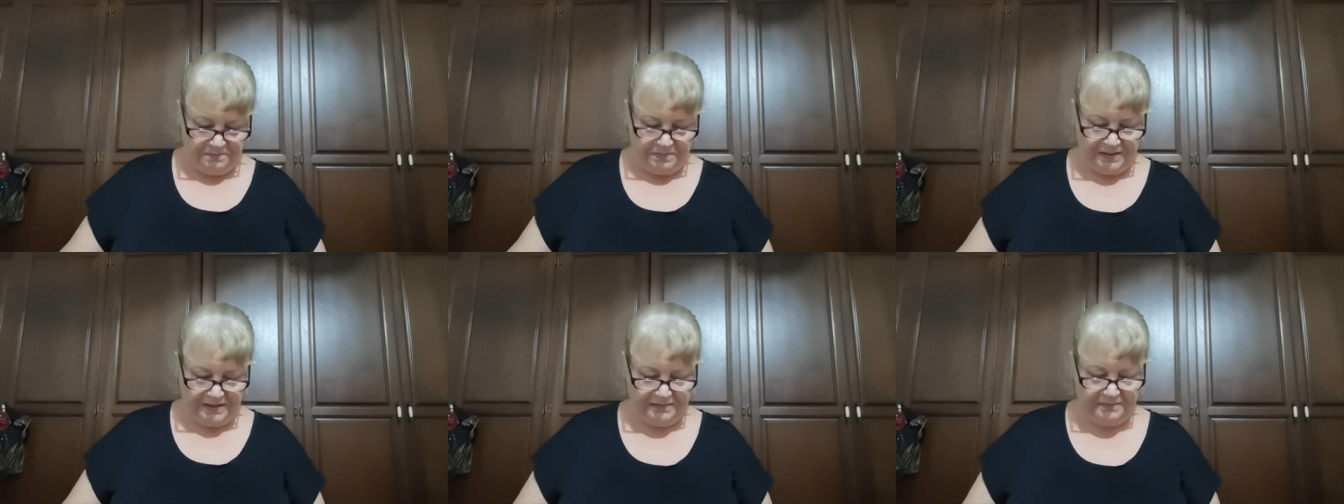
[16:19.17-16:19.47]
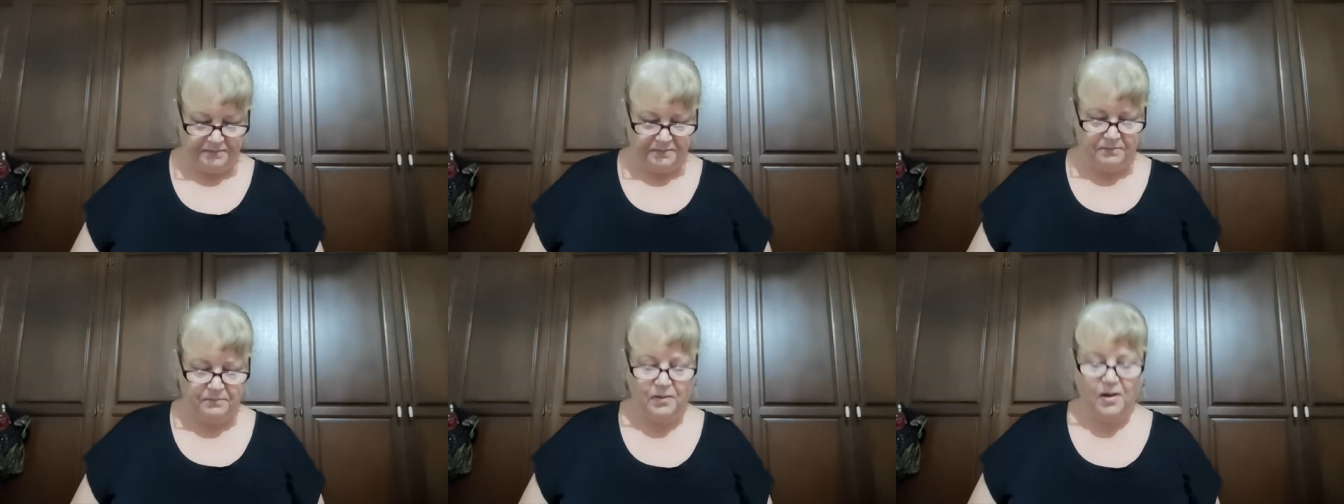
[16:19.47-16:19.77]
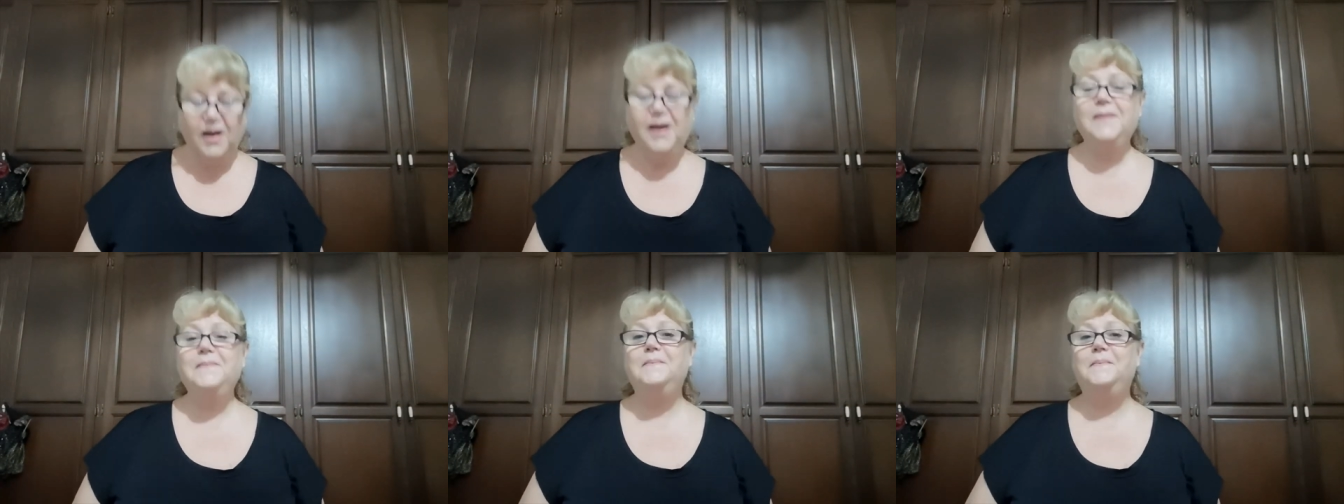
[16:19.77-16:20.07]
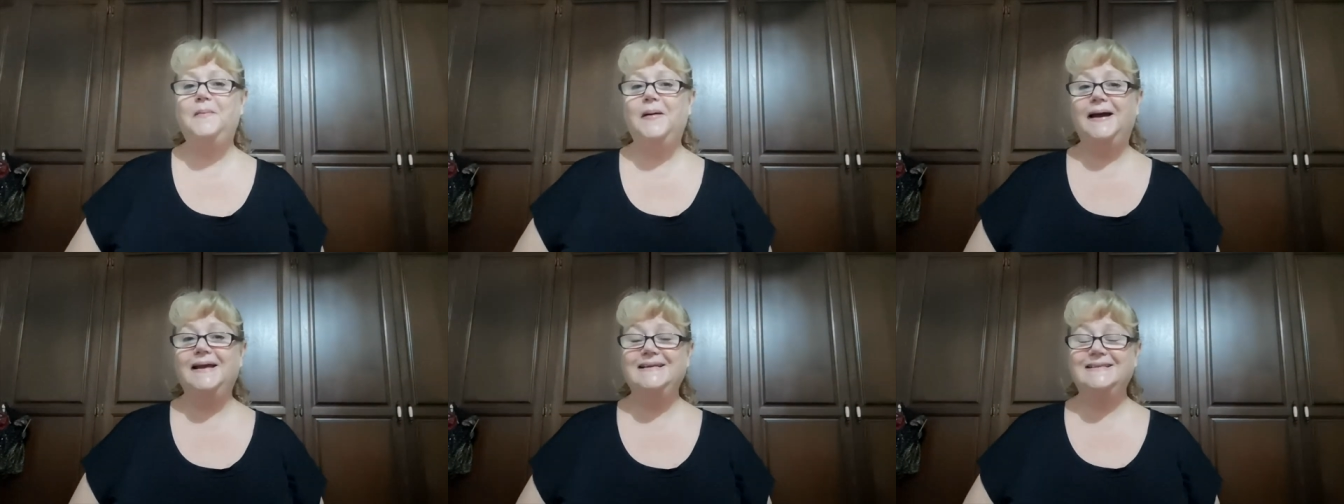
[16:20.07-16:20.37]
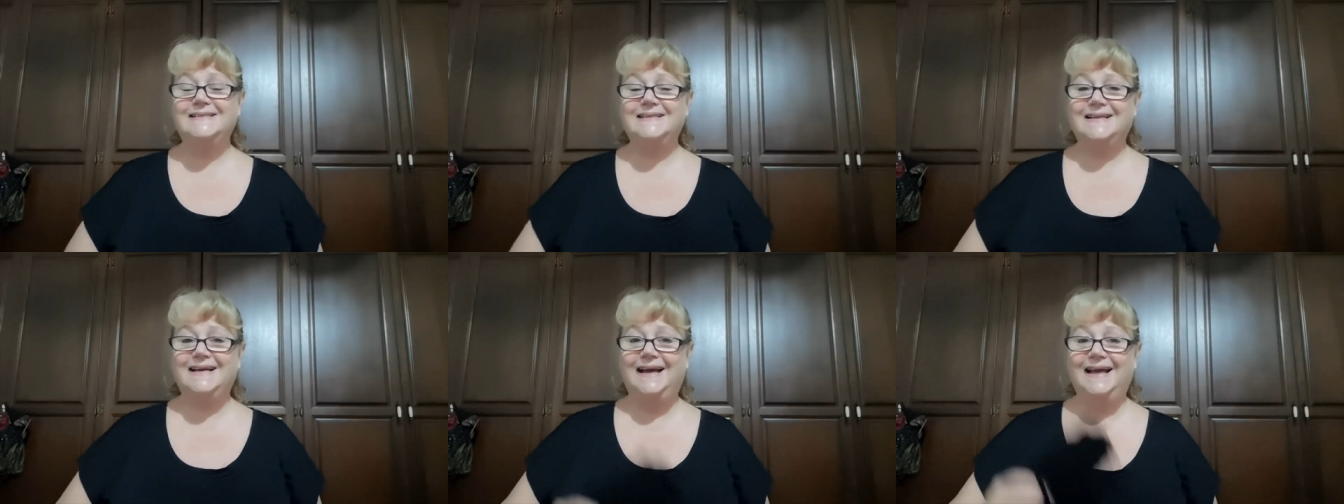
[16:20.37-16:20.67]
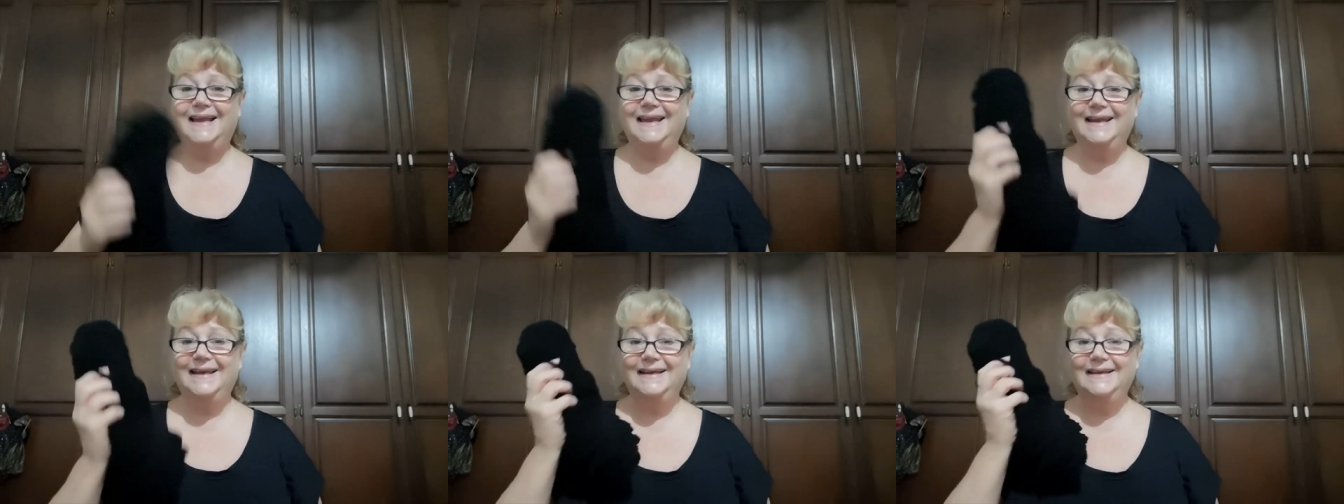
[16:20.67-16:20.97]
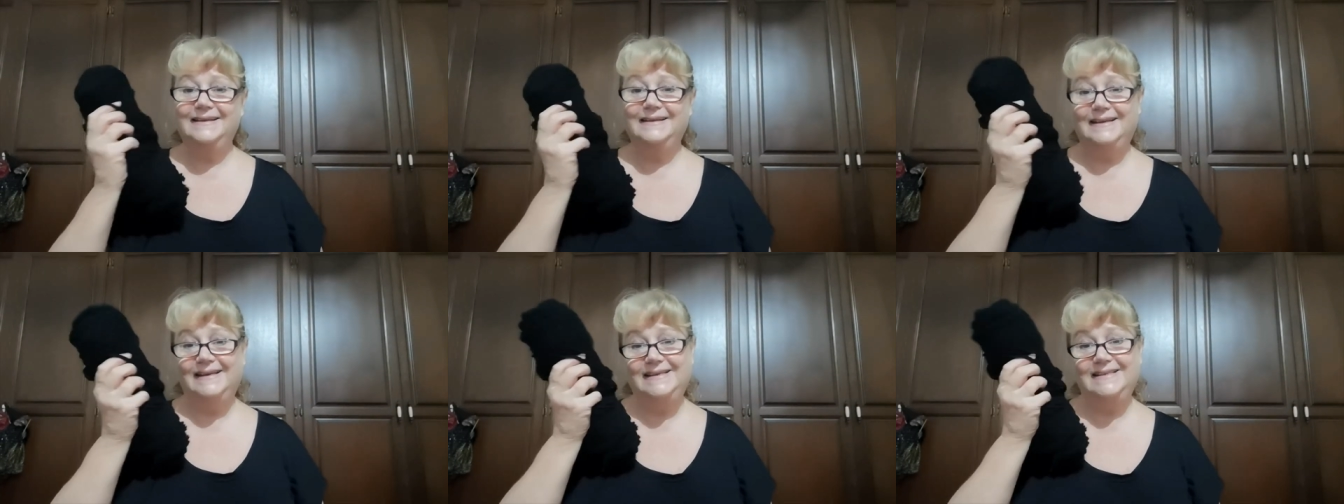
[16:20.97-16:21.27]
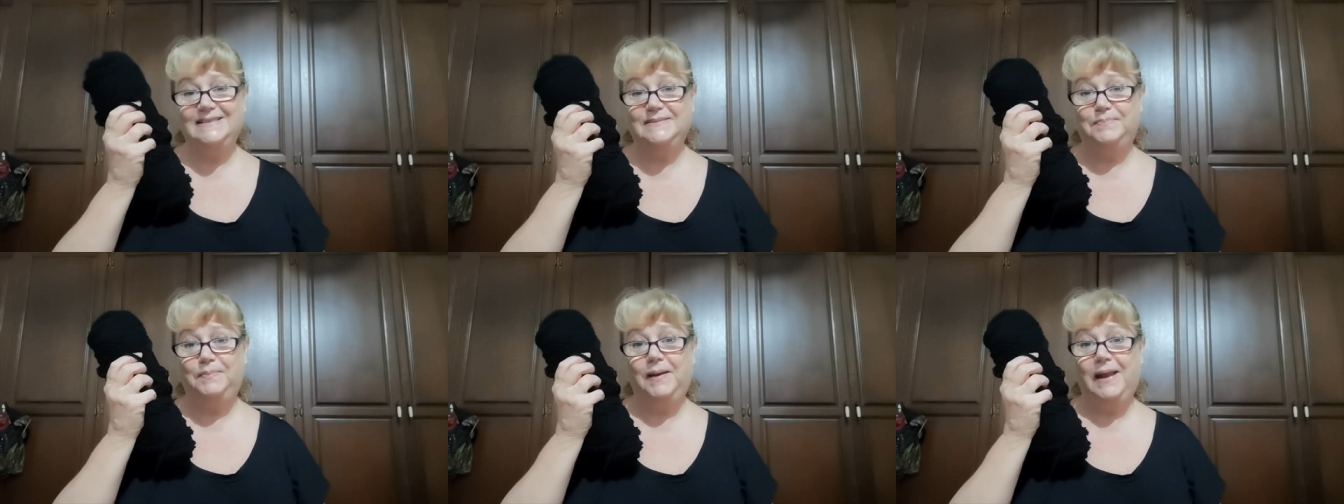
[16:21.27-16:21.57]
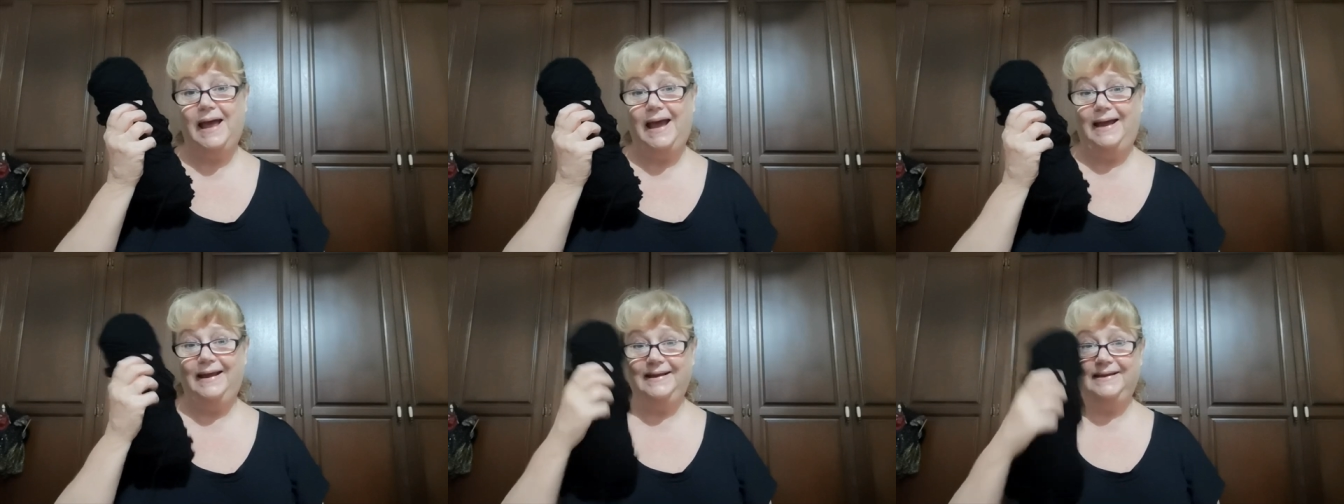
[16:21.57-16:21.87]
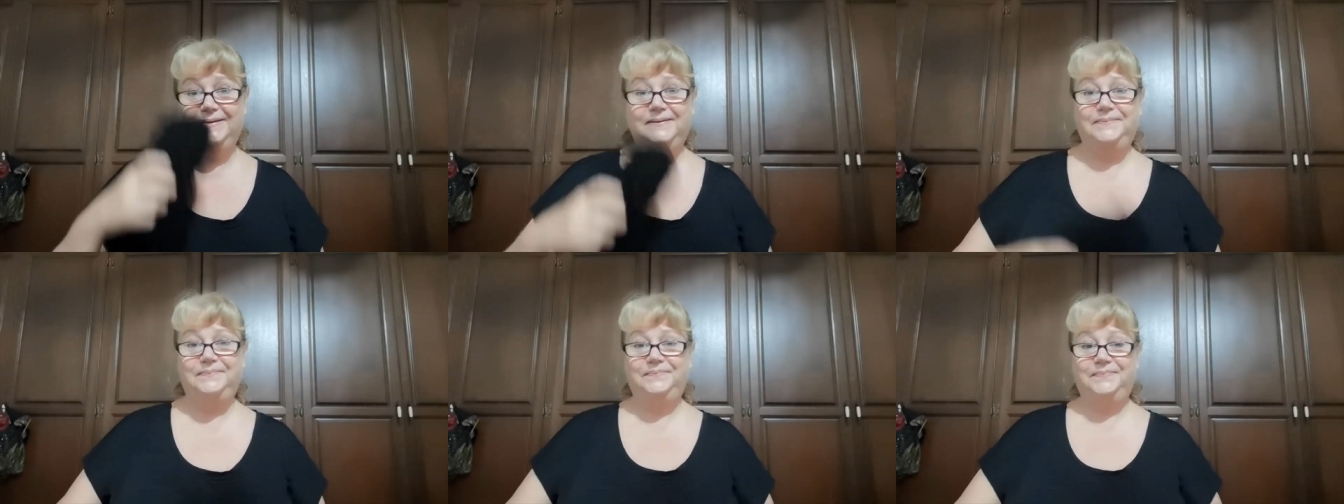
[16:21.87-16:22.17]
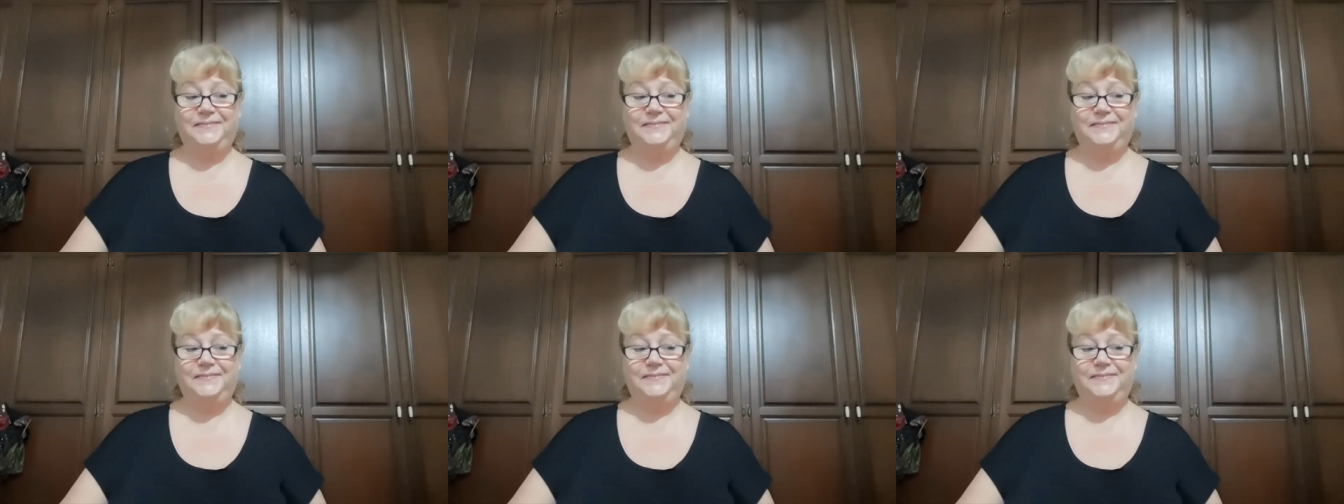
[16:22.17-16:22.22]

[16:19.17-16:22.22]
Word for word: but my base color is black